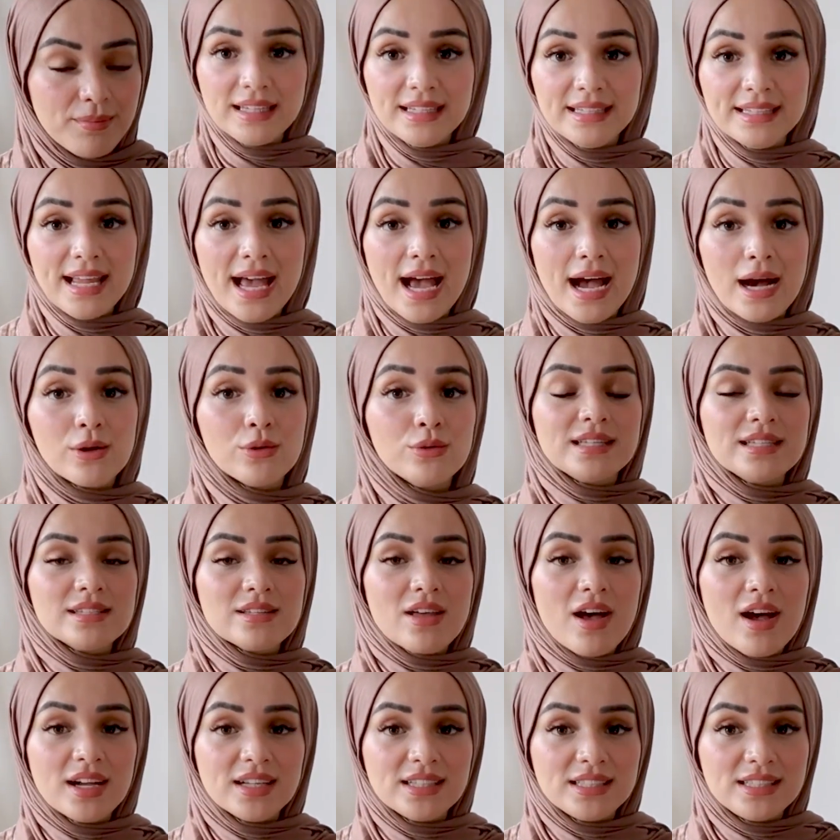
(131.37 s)
Now, this
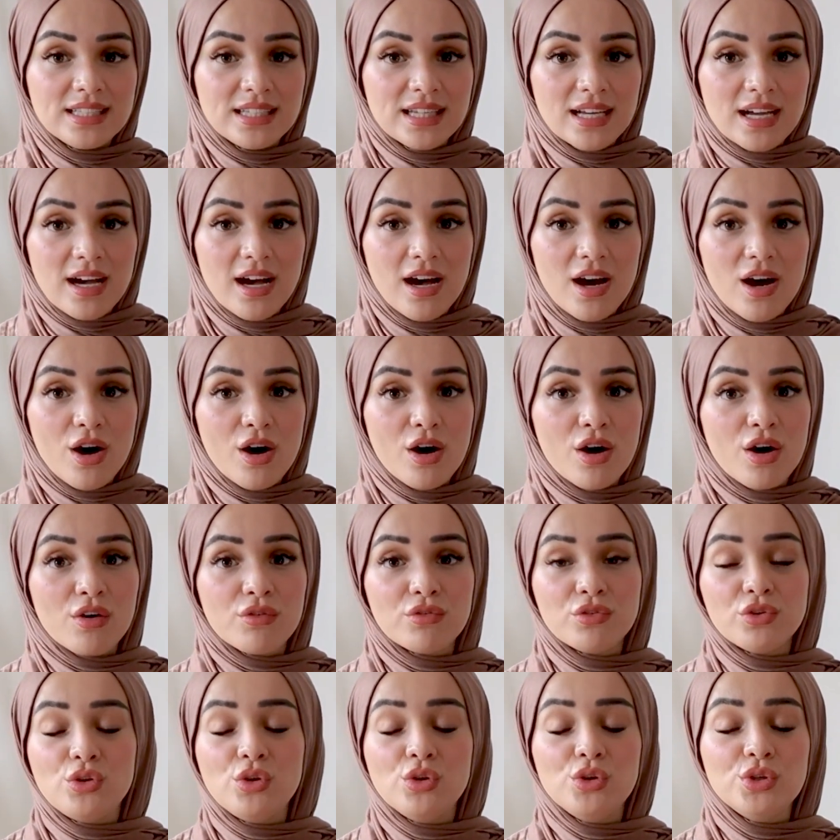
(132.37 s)
idea of
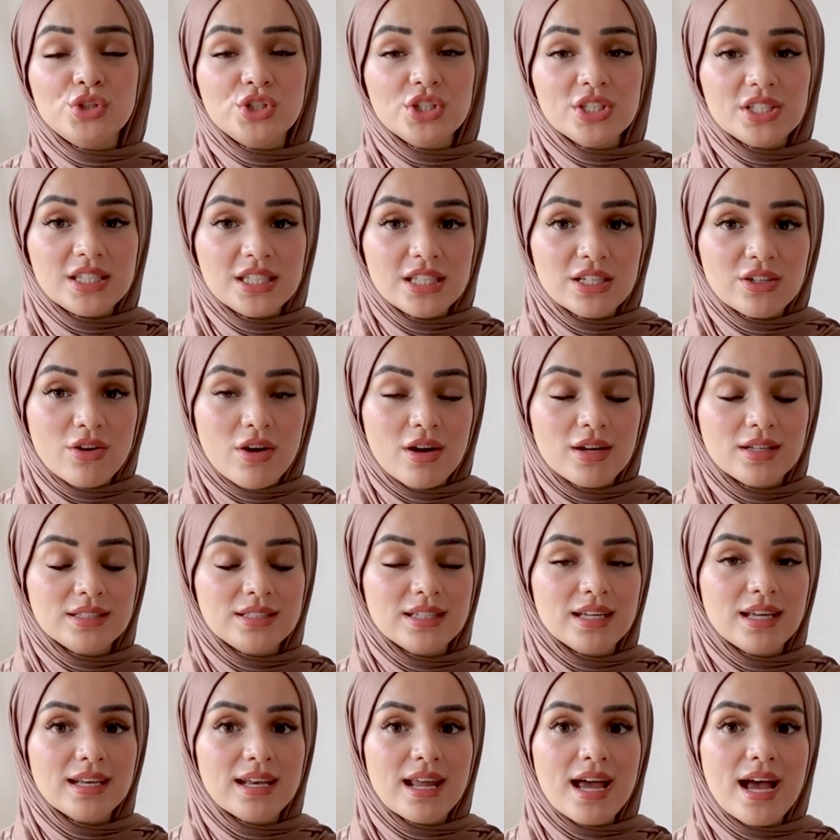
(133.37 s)
UGC
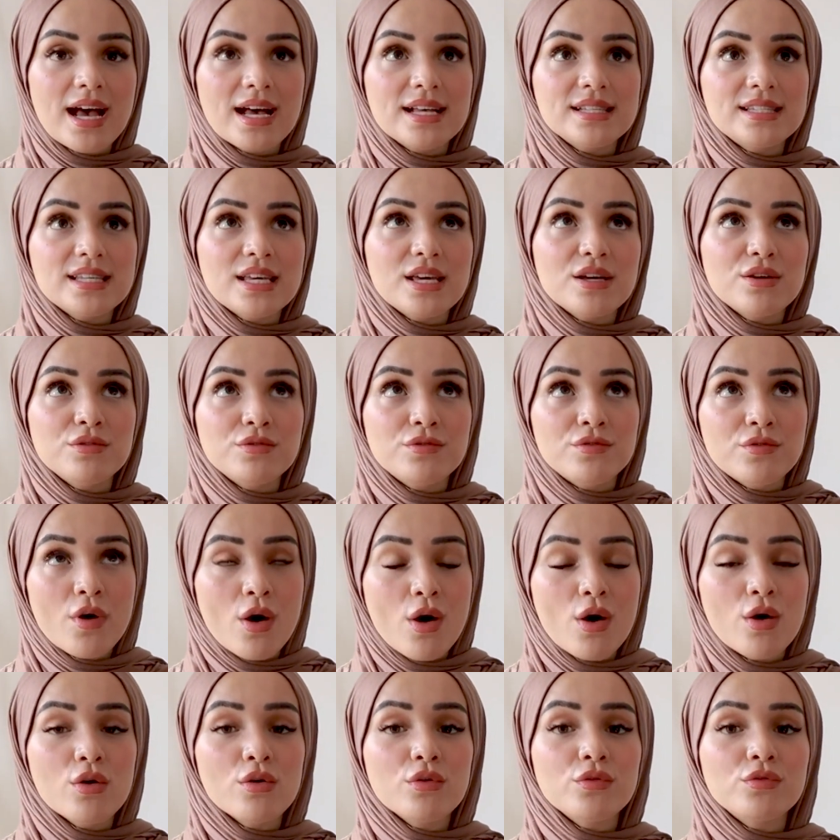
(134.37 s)
content has
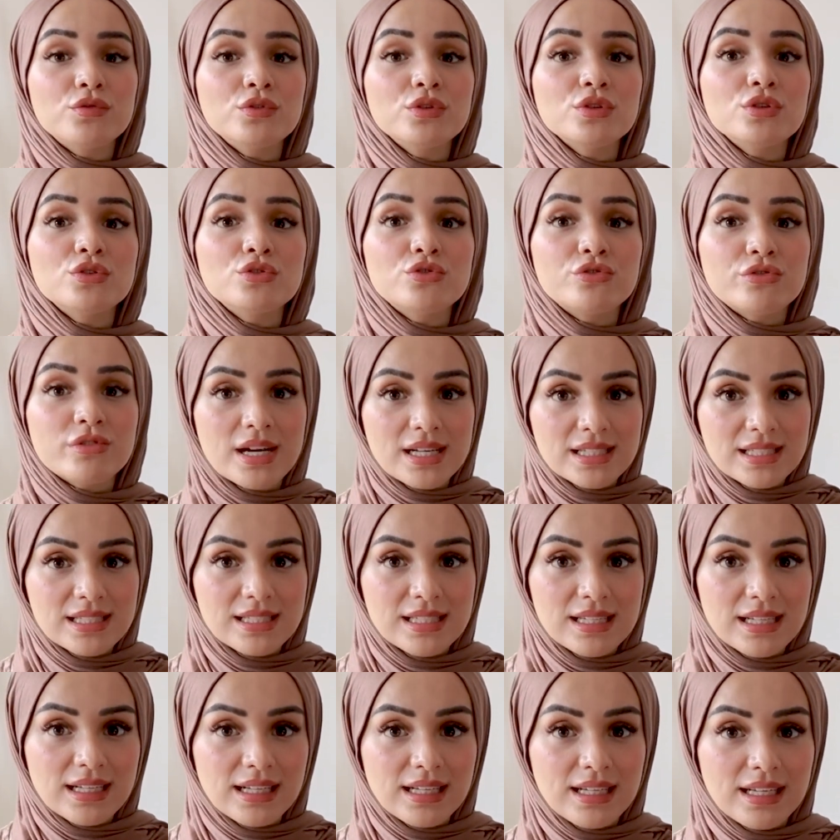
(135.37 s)
evolved
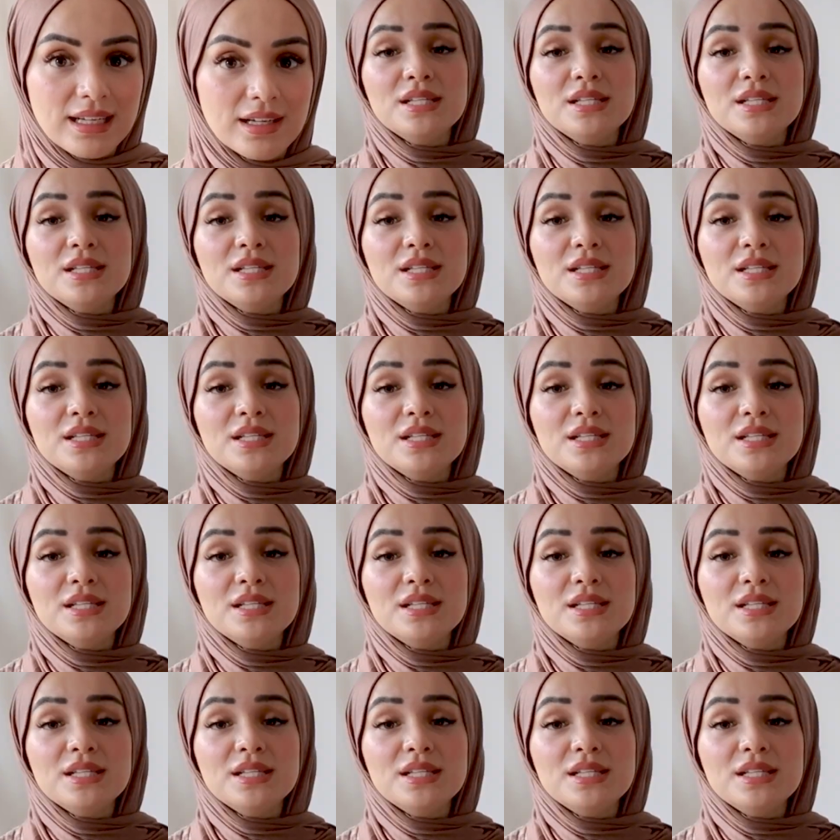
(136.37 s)
drastically.